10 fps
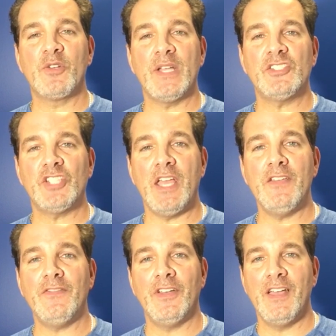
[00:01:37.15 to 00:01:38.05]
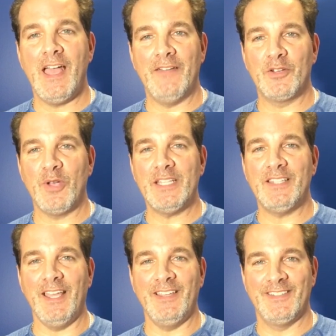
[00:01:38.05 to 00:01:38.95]
great shave. Have a great
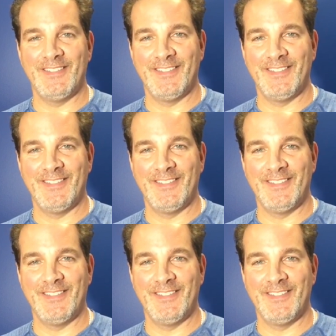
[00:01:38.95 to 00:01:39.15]
day.